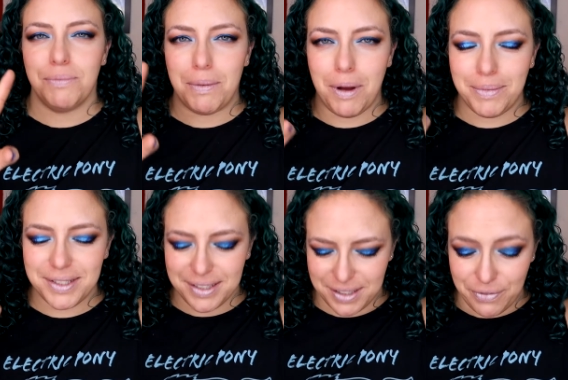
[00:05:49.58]
my mom
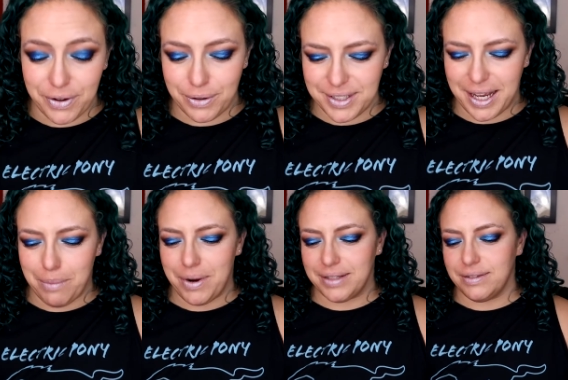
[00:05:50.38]
is difficult to
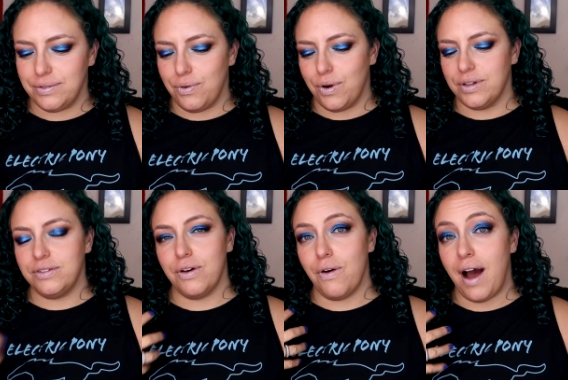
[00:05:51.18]
get presents for,
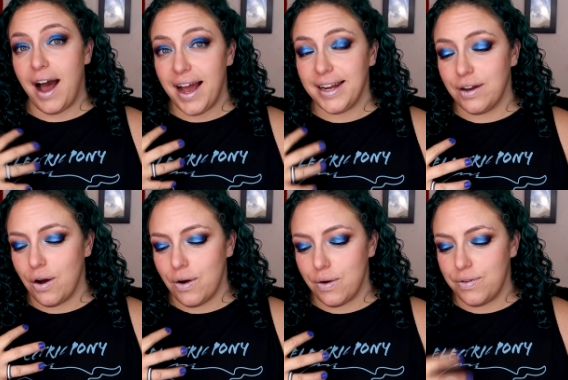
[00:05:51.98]
so I
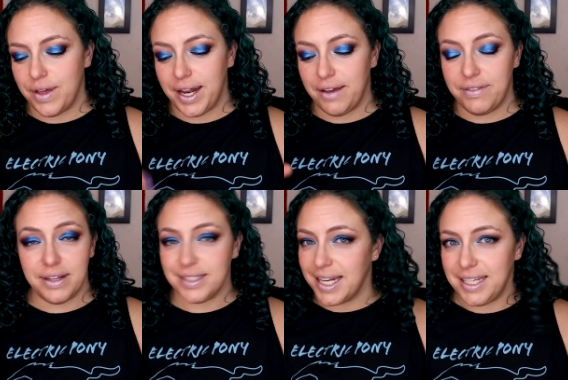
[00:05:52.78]
know that if
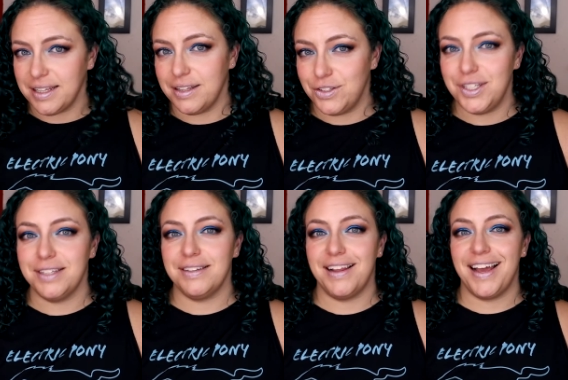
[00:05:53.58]
there's anything that she
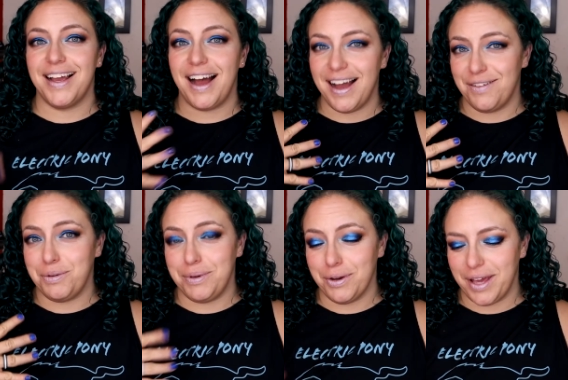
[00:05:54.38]
doesn't like, I have
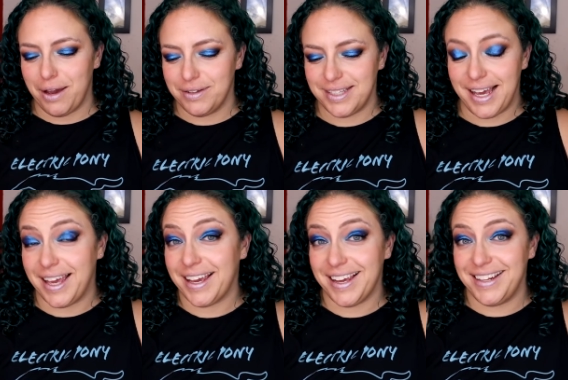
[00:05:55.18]
to be okay with
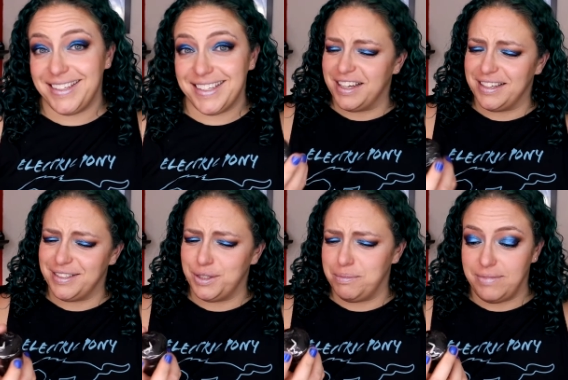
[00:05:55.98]
taking it,
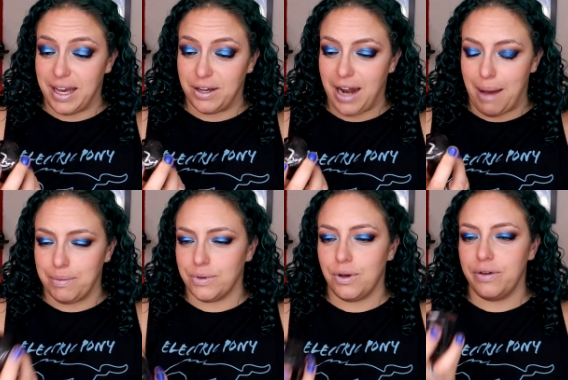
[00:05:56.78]
because that could
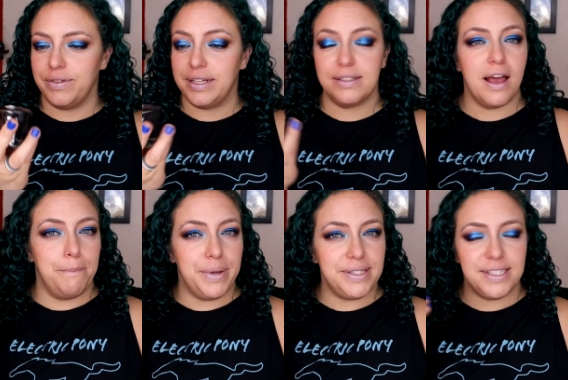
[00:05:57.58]
happen with all of these.
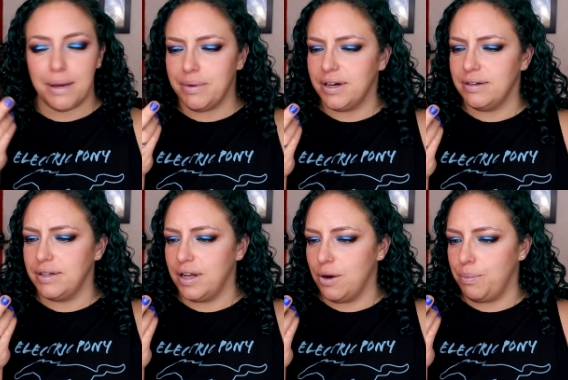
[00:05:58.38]
Midsummer,
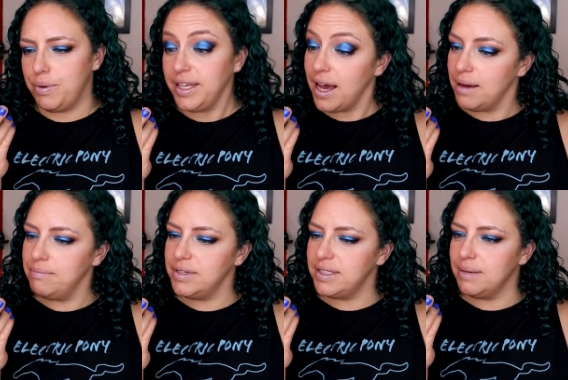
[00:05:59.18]
nope. Yeah,
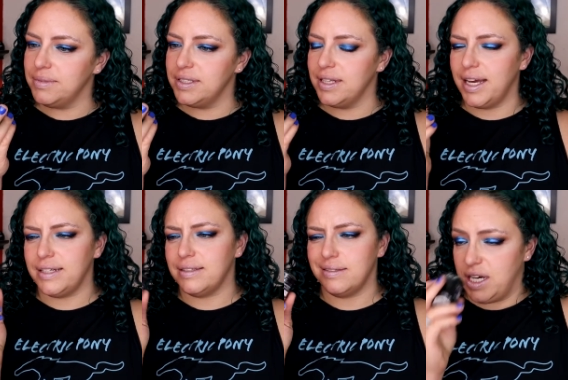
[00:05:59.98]
Midsummer's
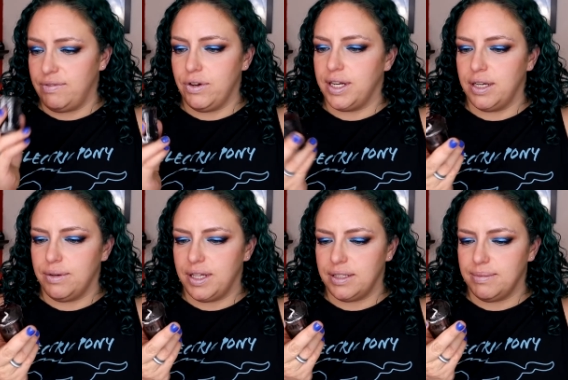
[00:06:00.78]
Night. I have no idea
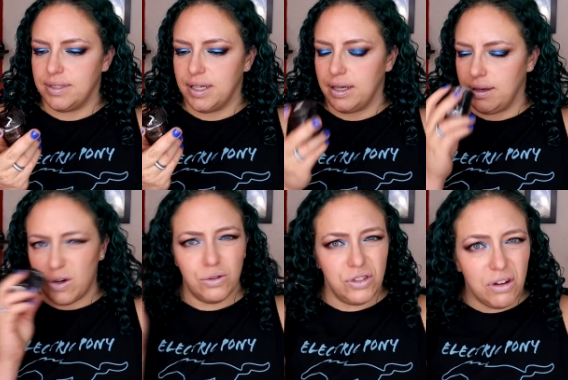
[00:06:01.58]
what that smells like.
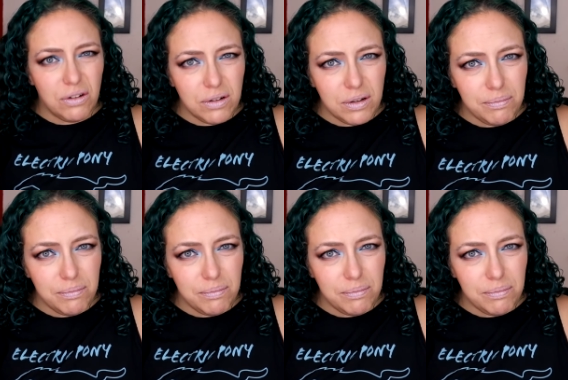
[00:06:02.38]
Ozone,